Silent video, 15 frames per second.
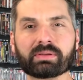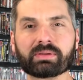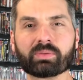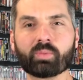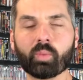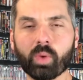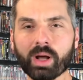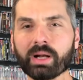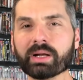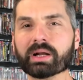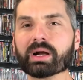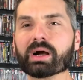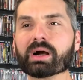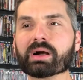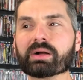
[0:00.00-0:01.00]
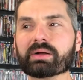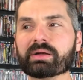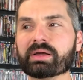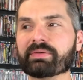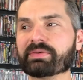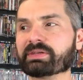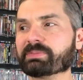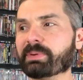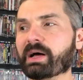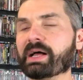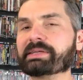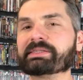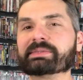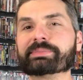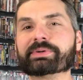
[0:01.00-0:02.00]
wonder if it's
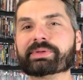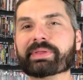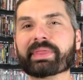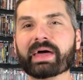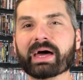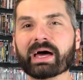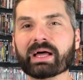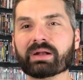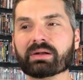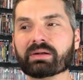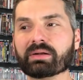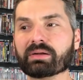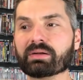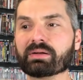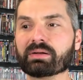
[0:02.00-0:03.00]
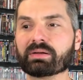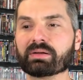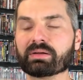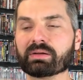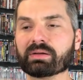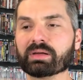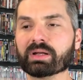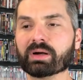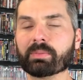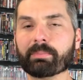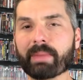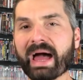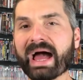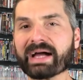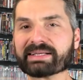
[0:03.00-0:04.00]
possible that, you know,
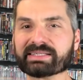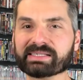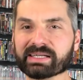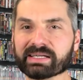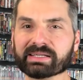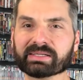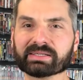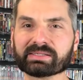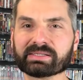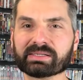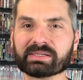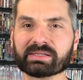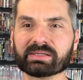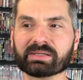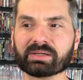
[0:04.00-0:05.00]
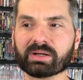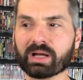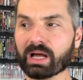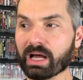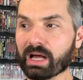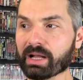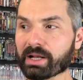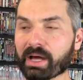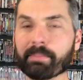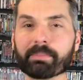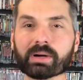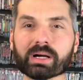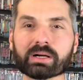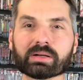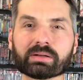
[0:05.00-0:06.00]
Max is a
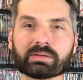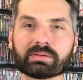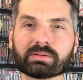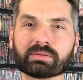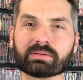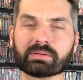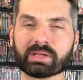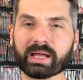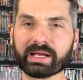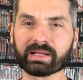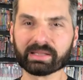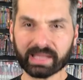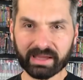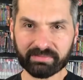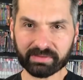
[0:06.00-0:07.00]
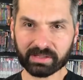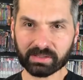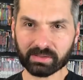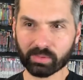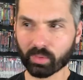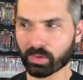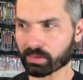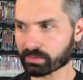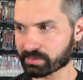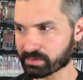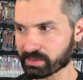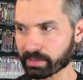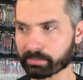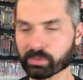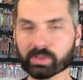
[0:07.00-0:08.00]
number like 11 or
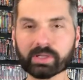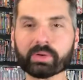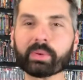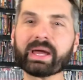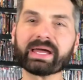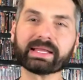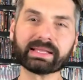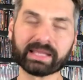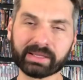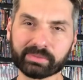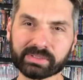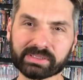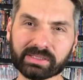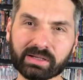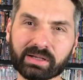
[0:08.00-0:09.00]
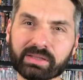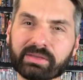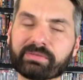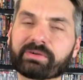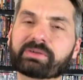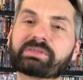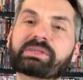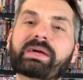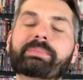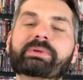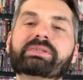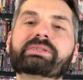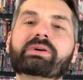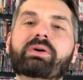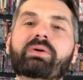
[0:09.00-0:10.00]
008 like we saw in the first
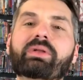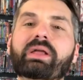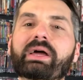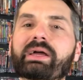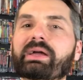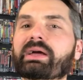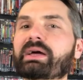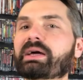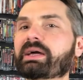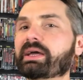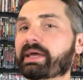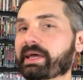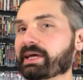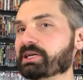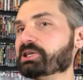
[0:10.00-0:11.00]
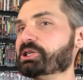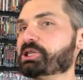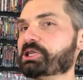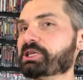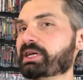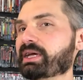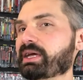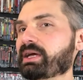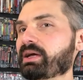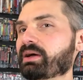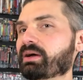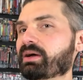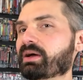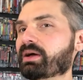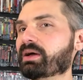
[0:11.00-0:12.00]
episode like is she
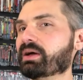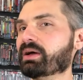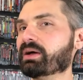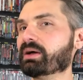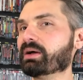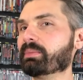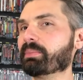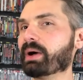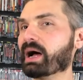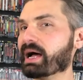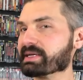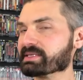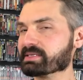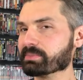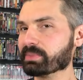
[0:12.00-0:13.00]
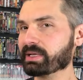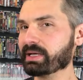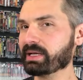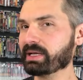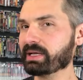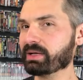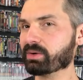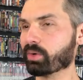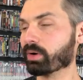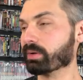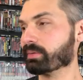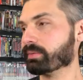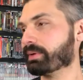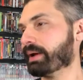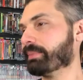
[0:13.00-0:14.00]
possibly
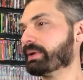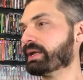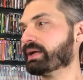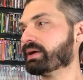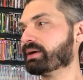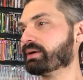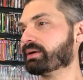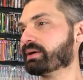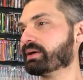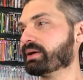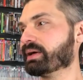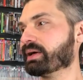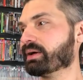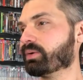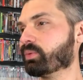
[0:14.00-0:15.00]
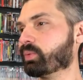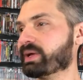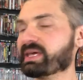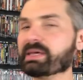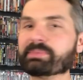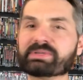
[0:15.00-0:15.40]
or i mean we keep